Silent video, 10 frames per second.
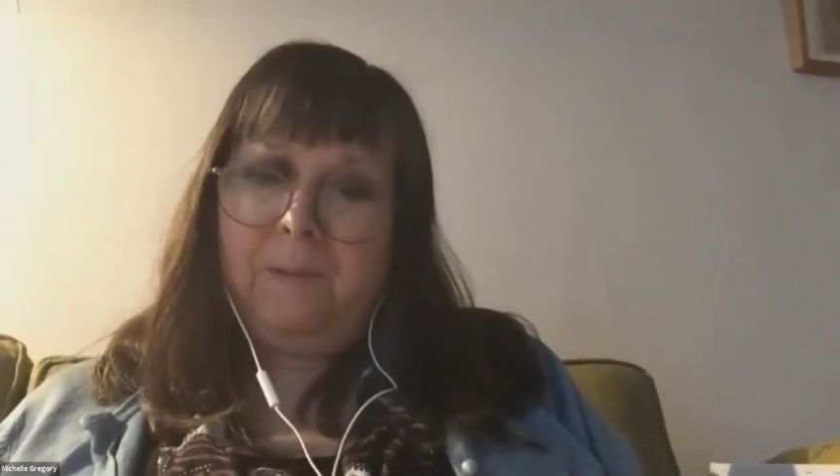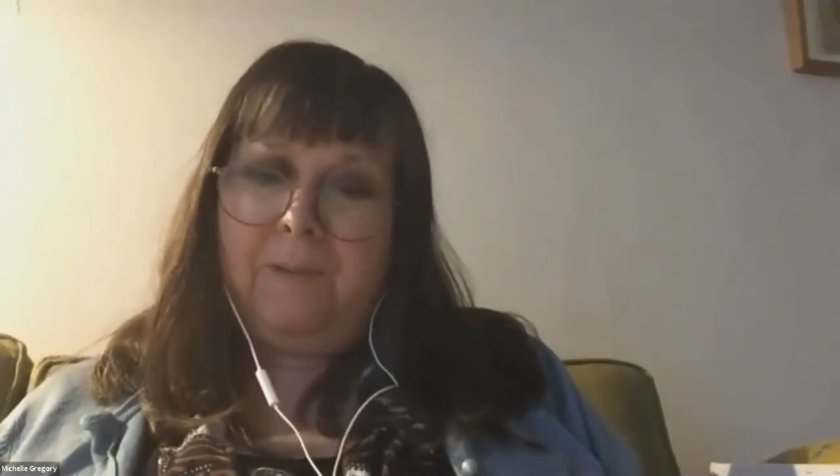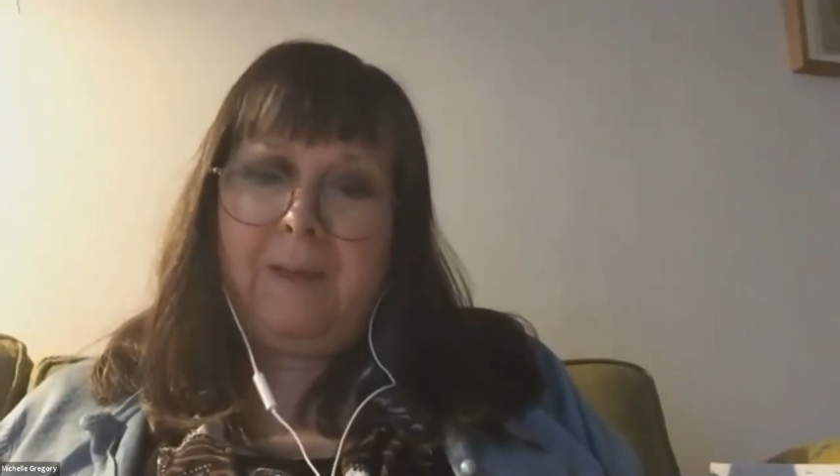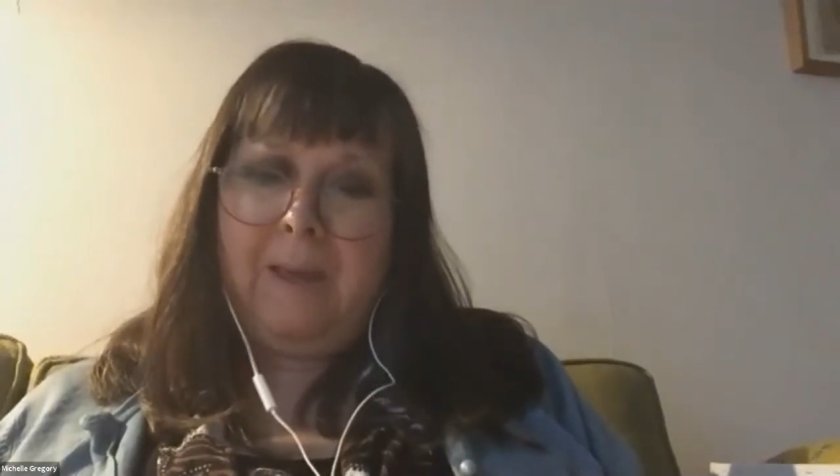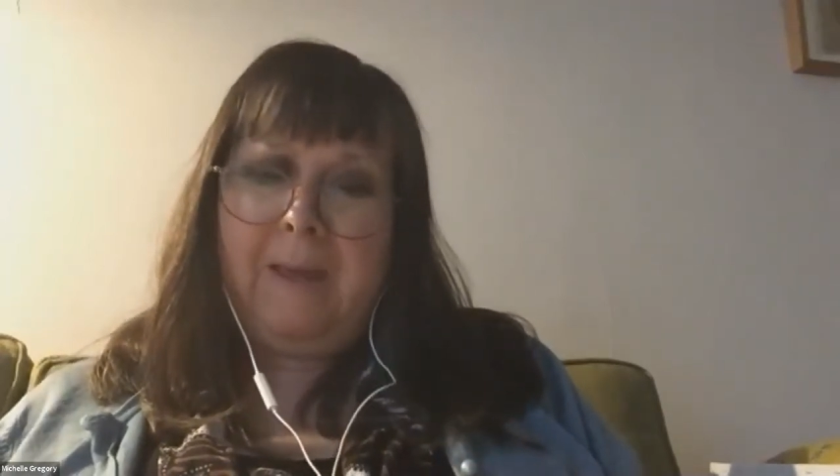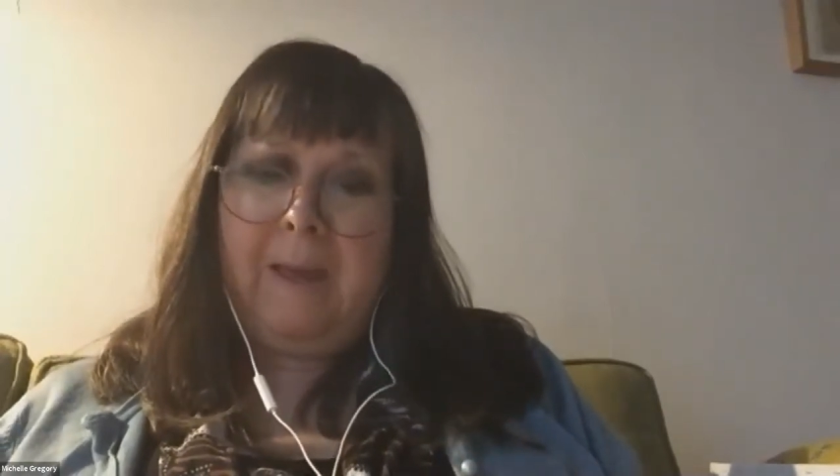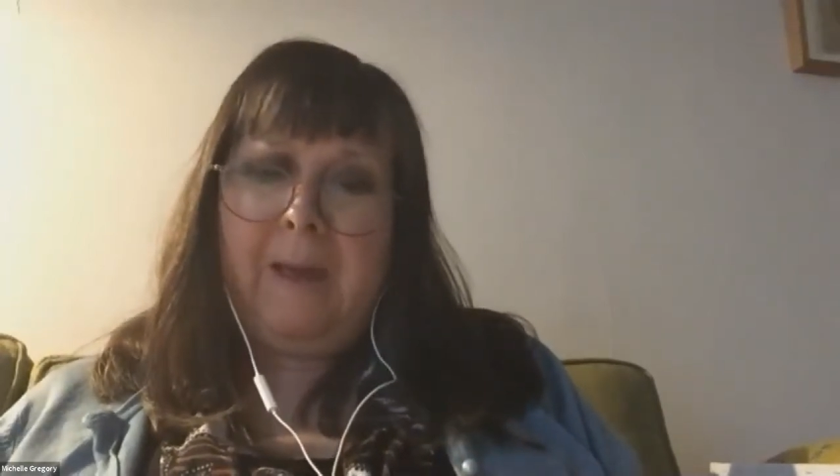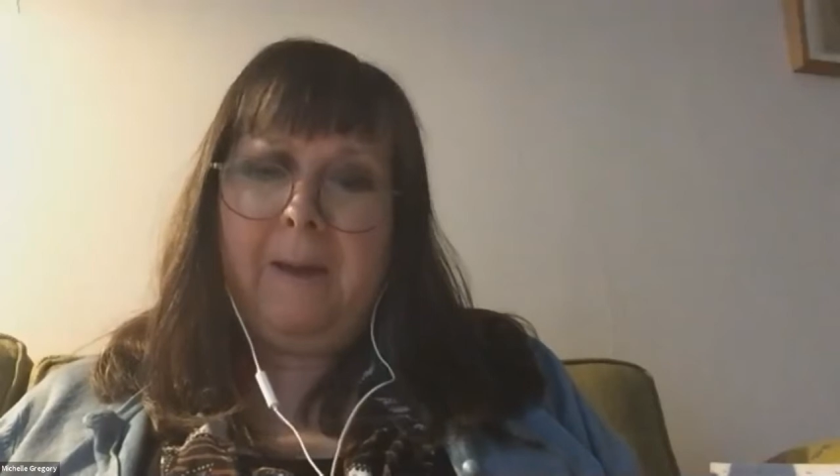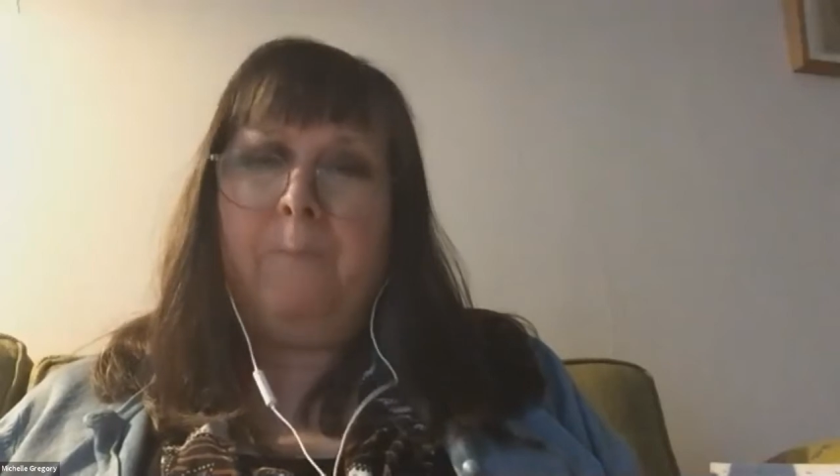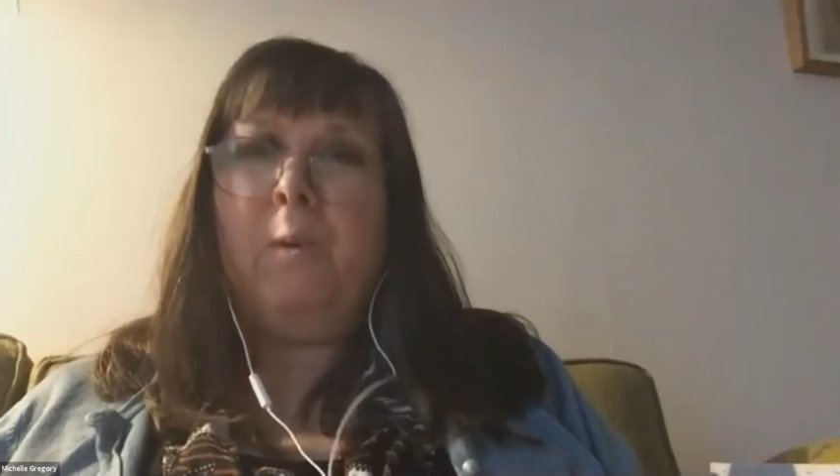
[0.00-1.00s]
to say
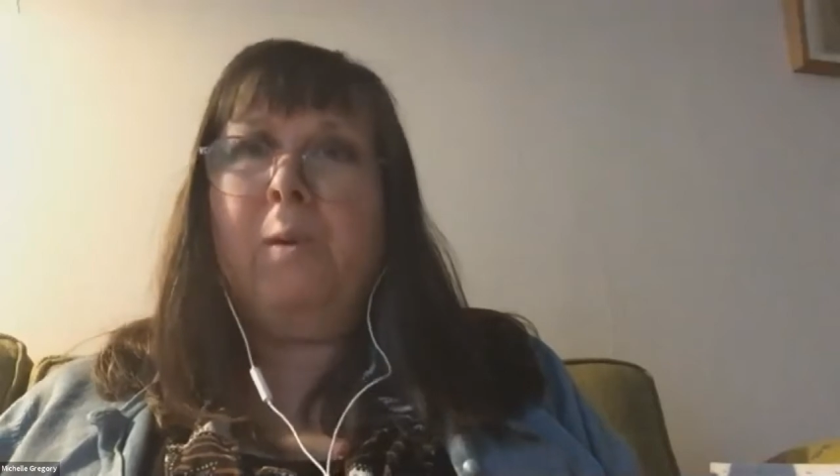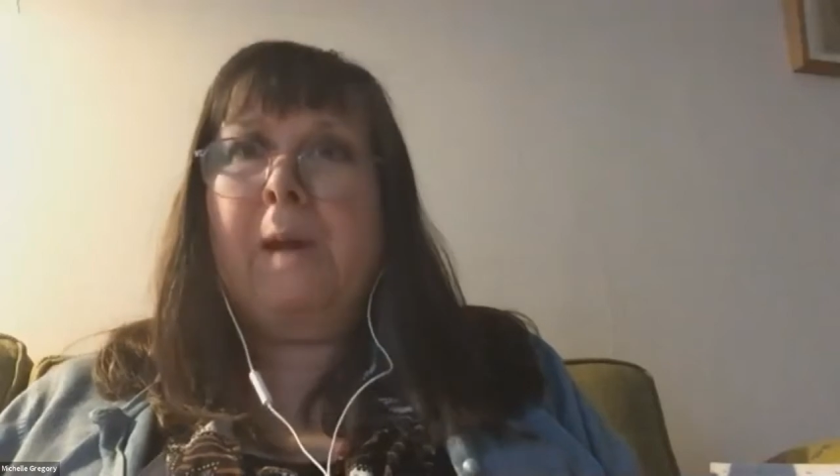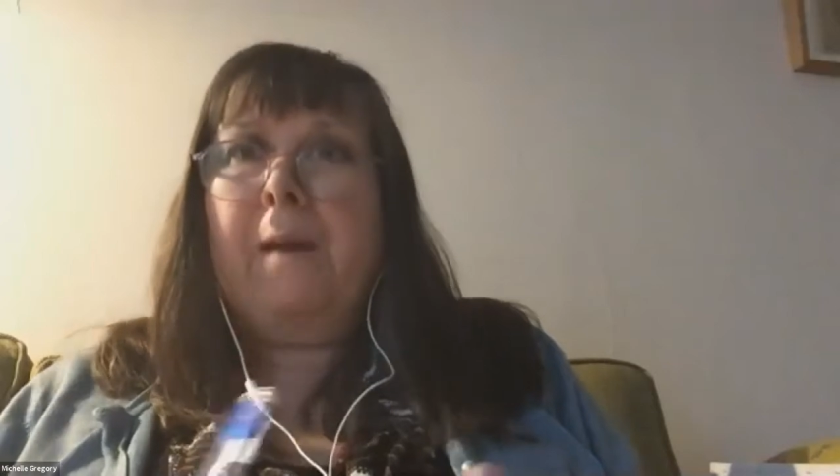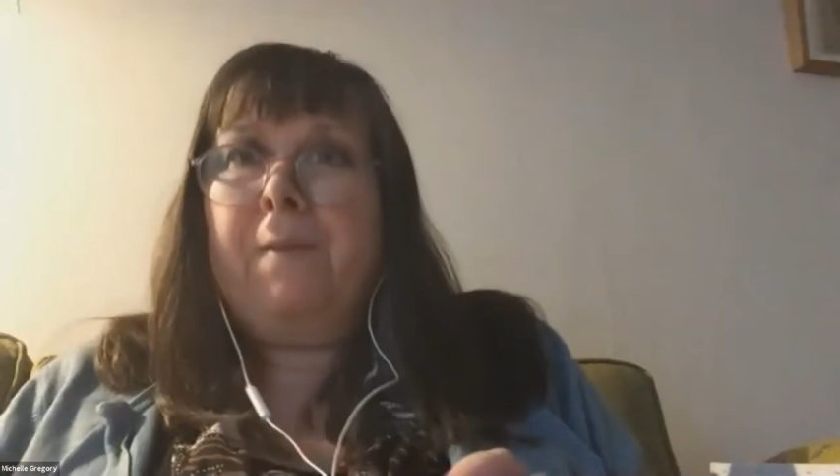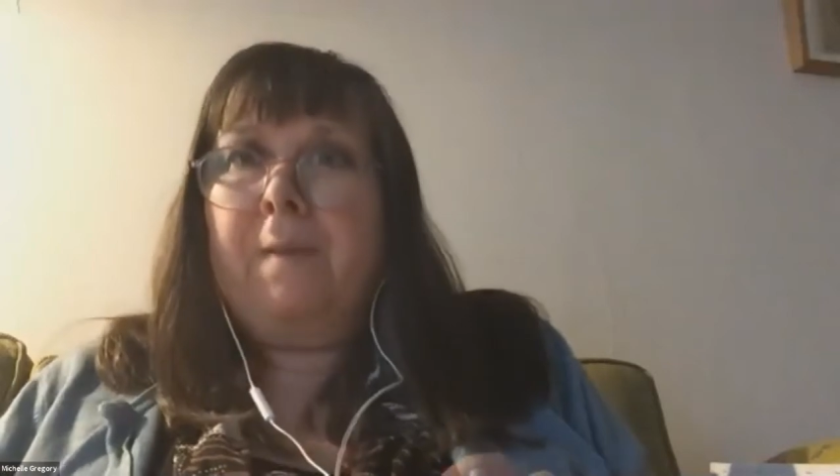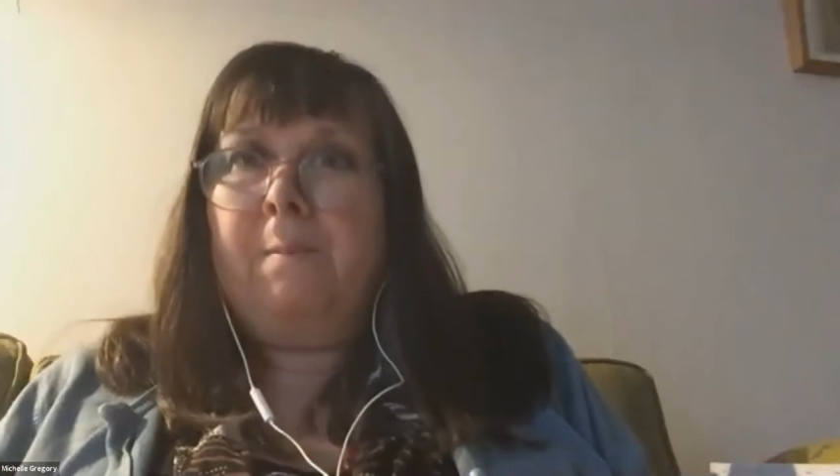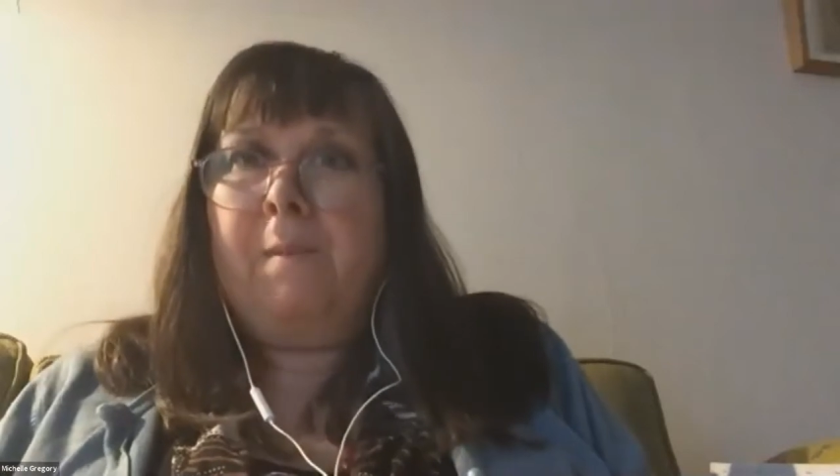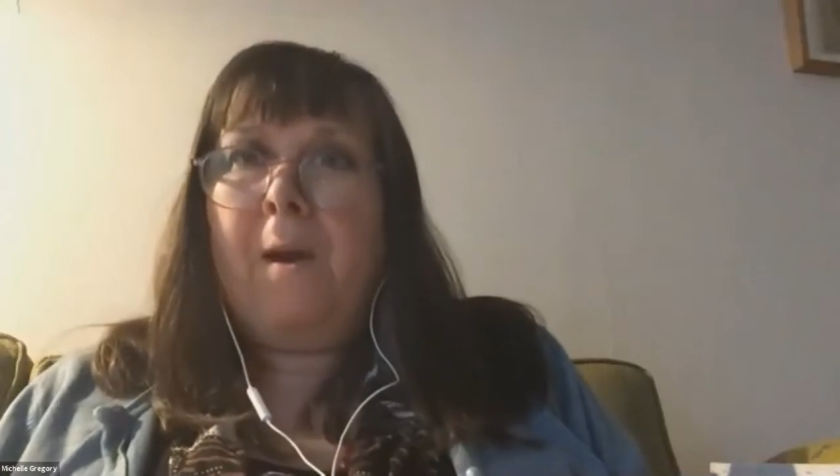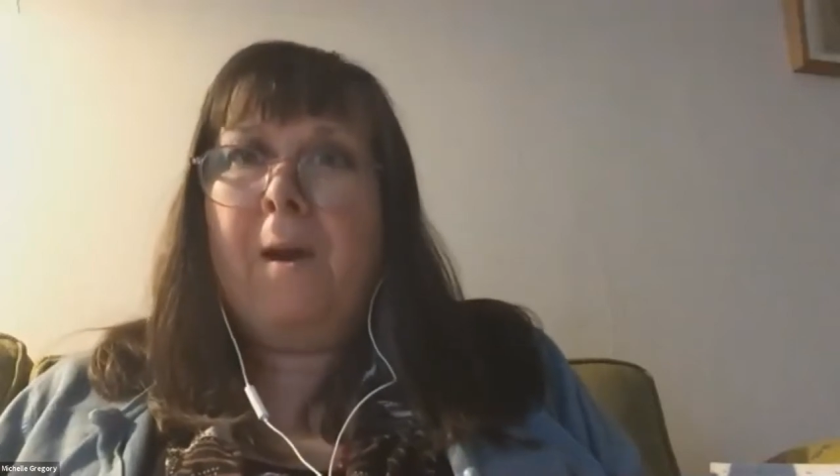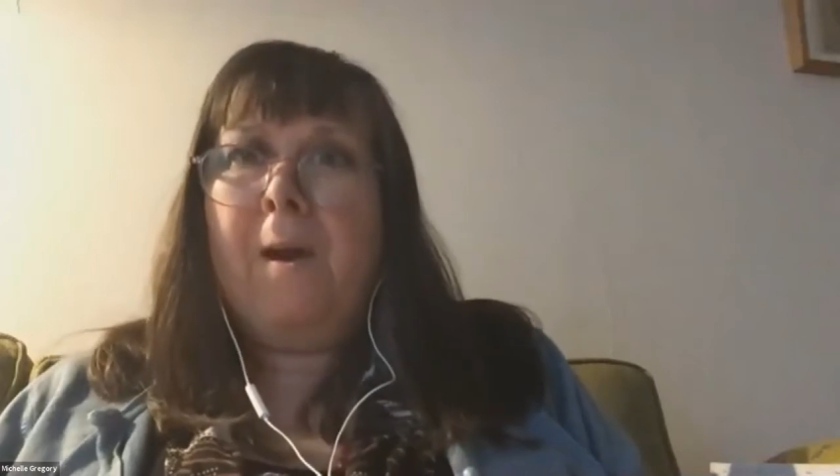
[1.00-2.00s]
we'll have some
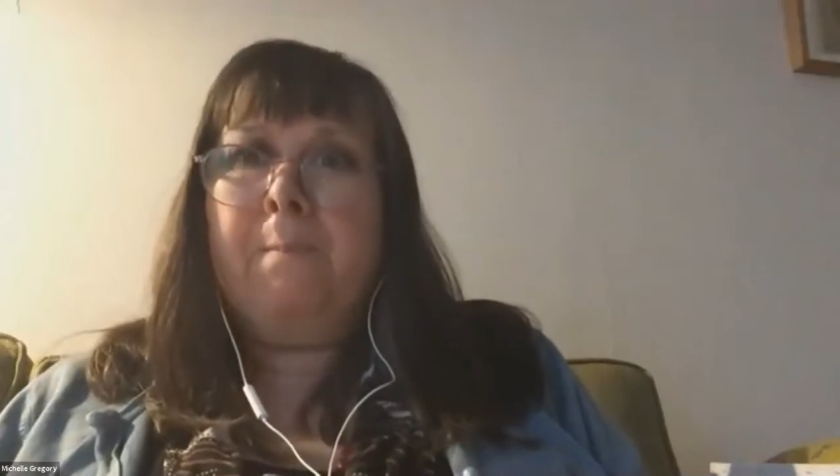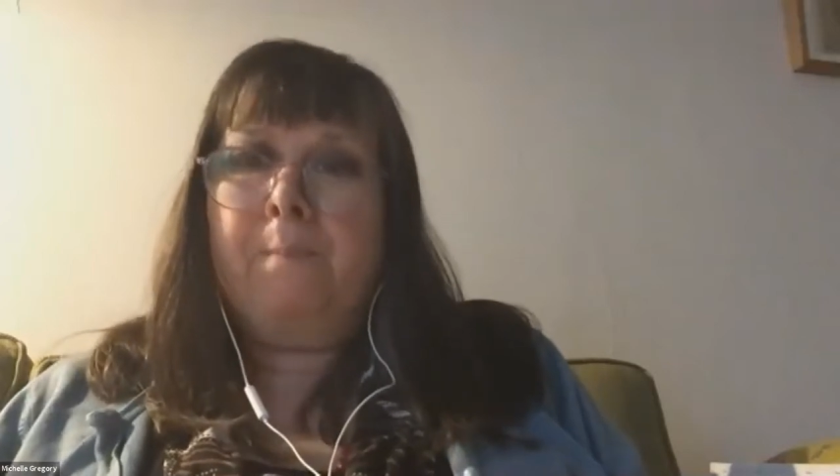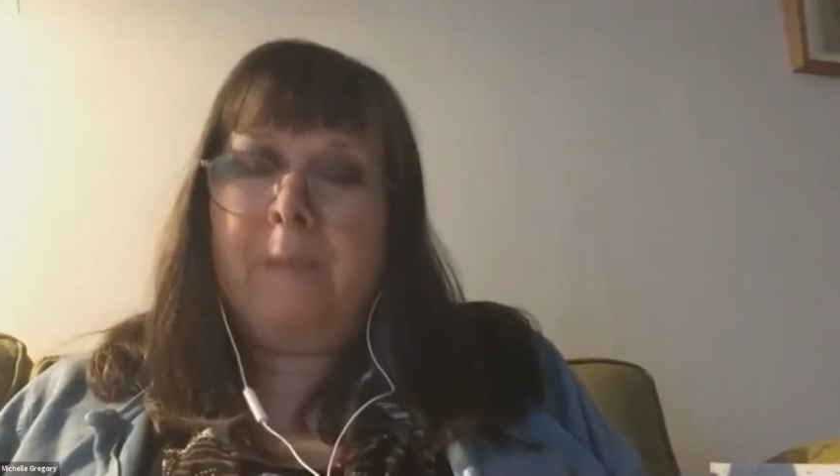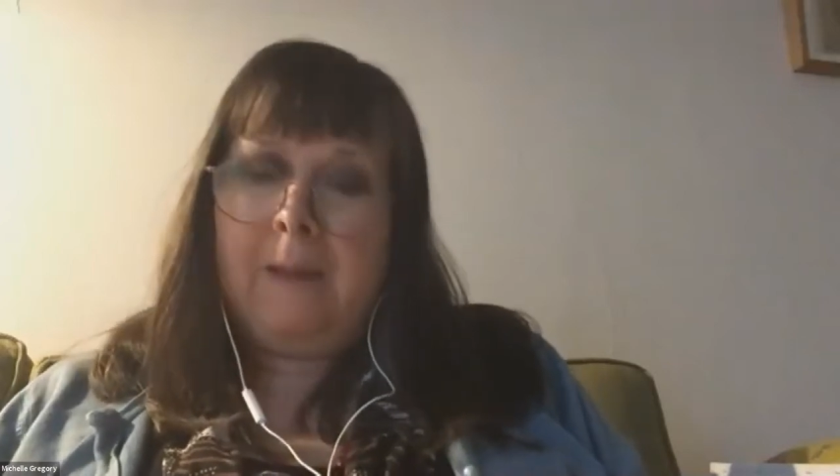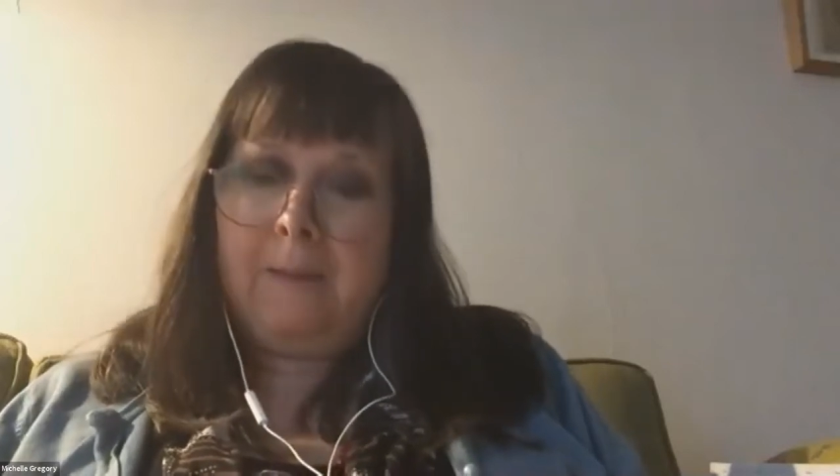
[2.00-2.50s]
time